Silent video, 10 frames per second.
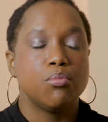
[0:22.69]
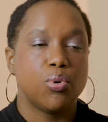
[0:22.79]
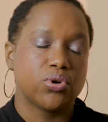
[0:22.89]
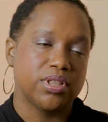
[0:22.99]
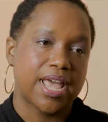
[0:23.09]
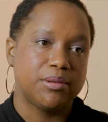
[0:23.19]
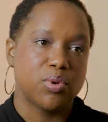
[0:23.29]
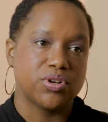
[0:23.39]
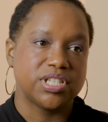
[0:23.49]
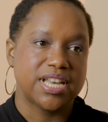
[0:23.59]
borderline
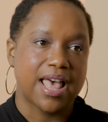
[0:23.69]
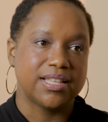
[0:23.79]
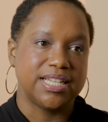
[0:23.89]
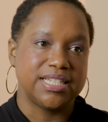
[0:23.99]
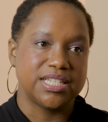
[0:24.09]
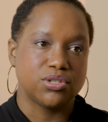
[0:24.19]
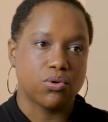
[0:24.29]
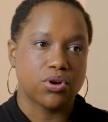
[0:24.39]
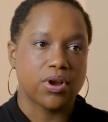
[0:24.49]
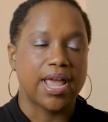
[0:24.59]
personality
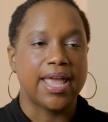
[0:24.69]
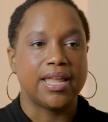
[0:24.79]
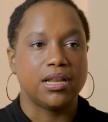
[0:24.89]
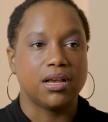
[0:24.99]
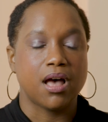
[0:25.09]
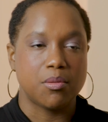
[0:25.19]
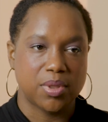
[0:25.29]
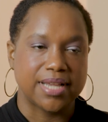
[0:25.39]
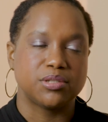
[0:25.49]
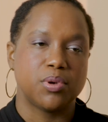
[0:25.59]
disorder, and
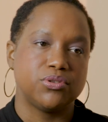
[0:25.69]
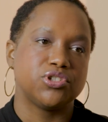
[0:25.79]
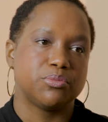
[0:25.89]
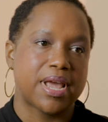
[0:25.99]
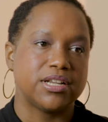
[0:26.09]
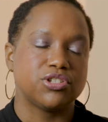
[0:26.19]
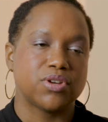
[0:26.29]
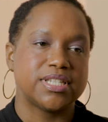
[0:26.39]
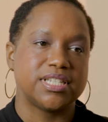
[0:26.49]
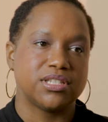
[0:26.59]
complex post-traumatic
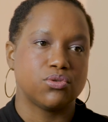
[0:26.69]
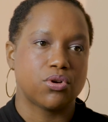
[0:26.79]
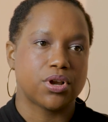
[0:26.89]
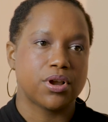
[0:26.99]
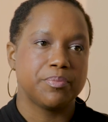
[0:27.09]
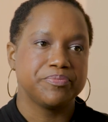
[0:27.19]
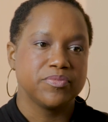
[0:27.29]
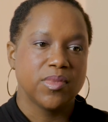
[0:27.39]
stress disorder.